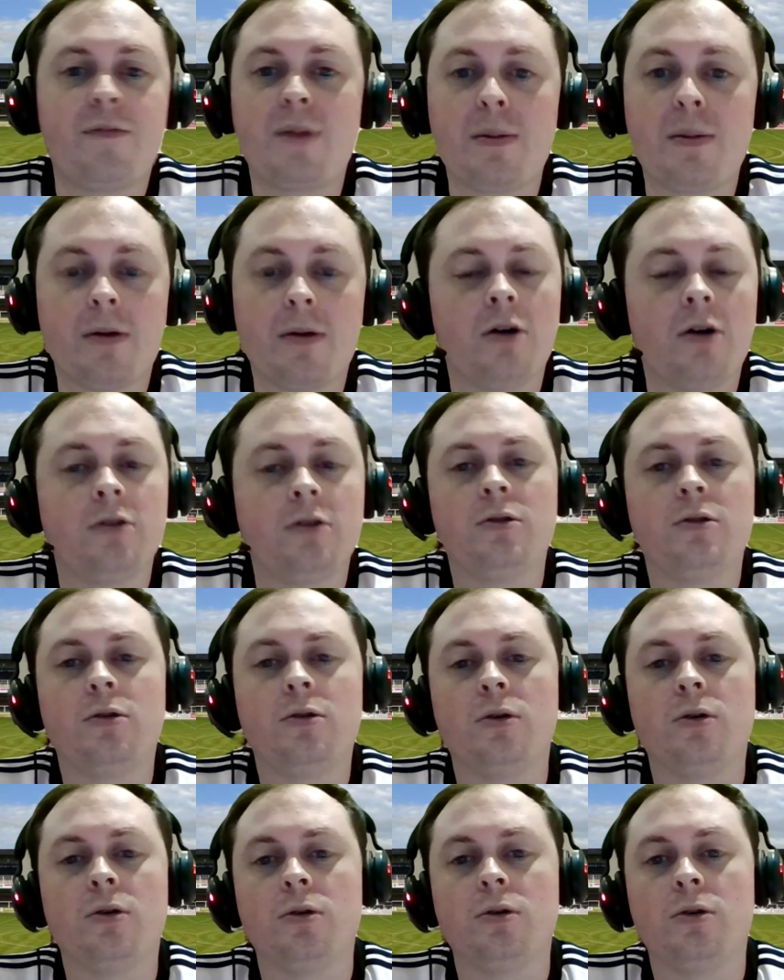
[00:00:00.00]
people on
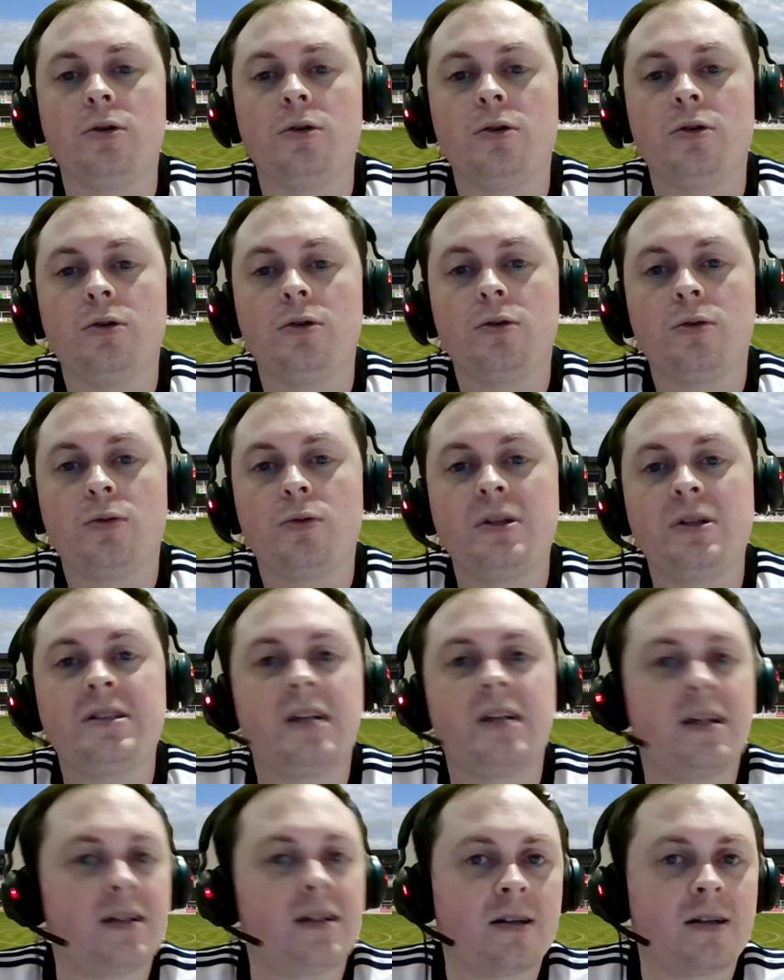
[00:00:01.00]
or we
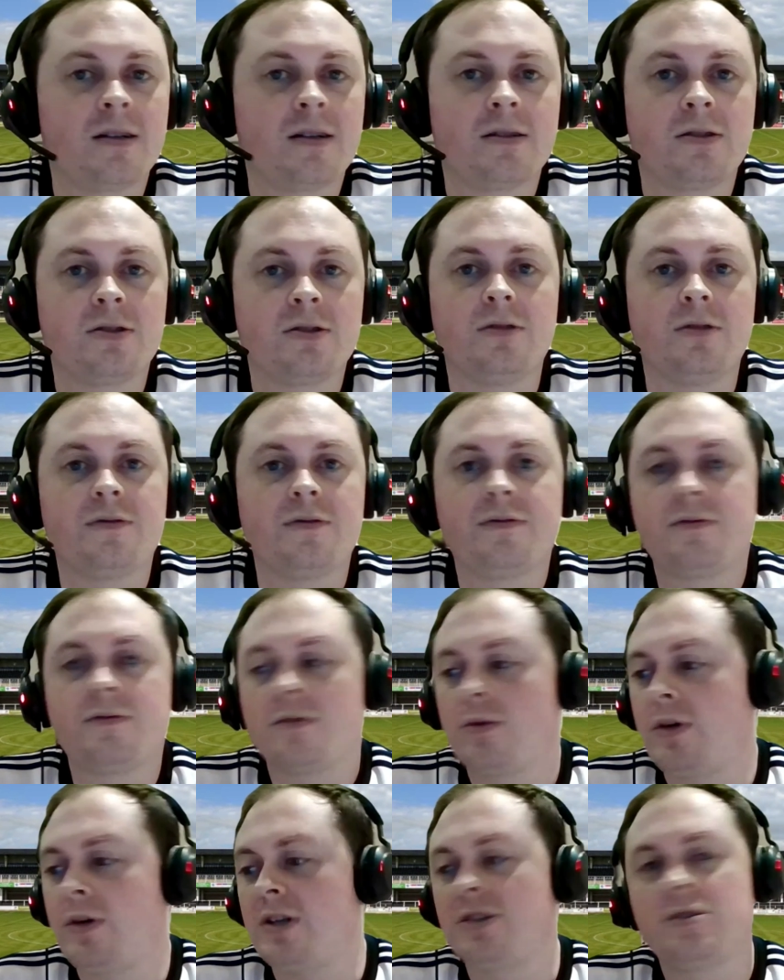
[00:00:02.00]
take sort of
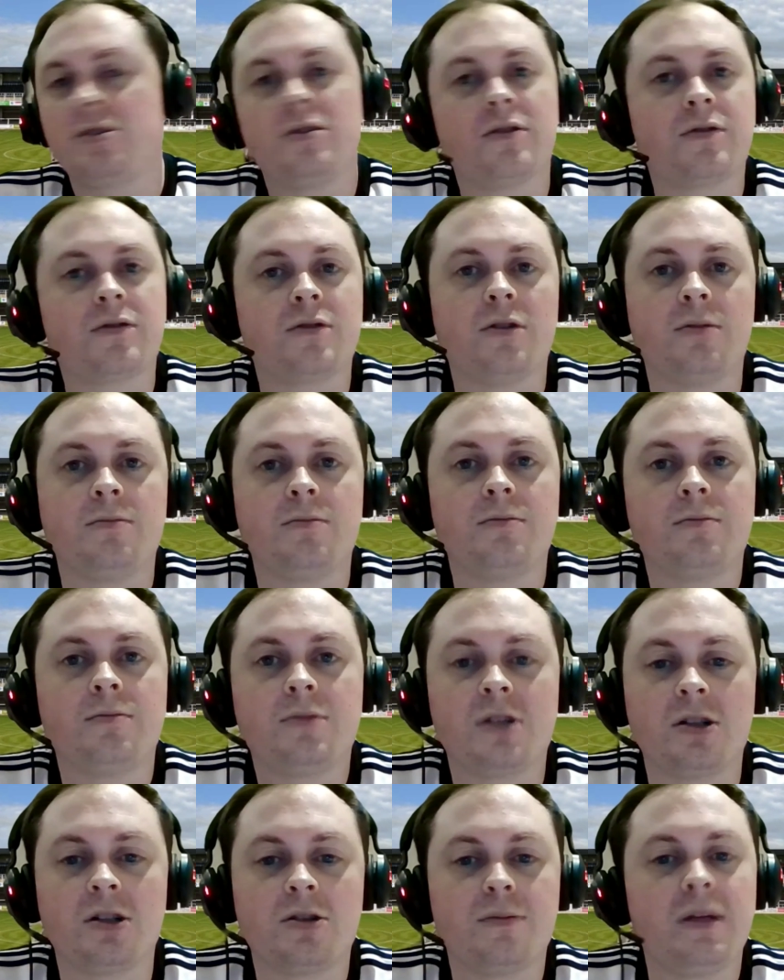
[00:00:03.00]
questions from
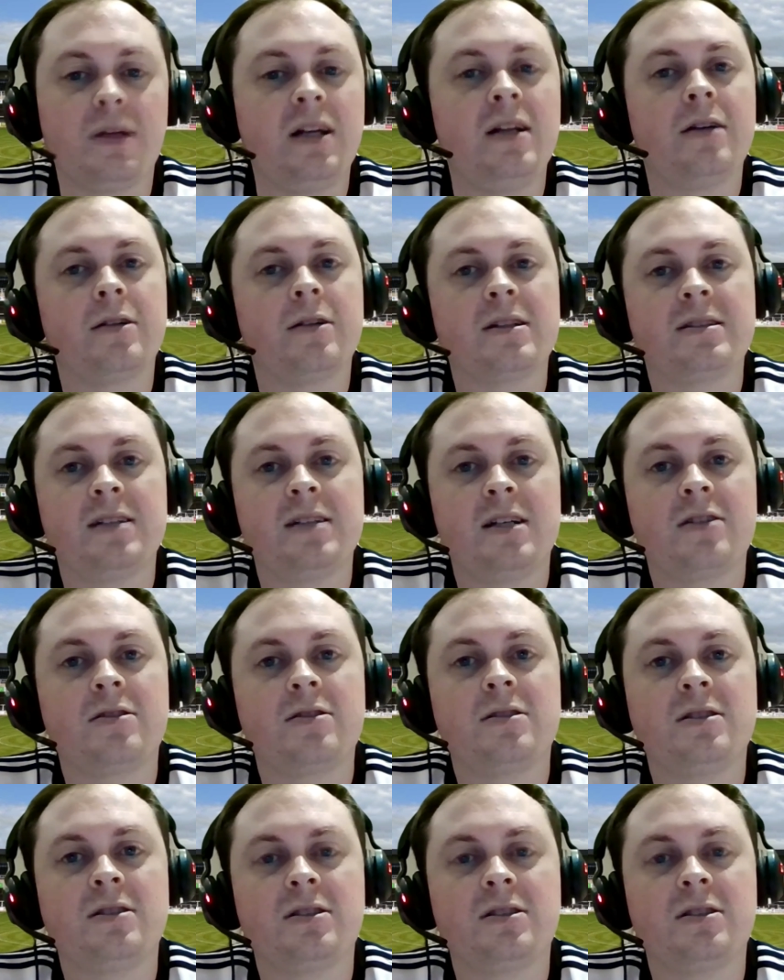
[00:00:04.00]
social media, etc.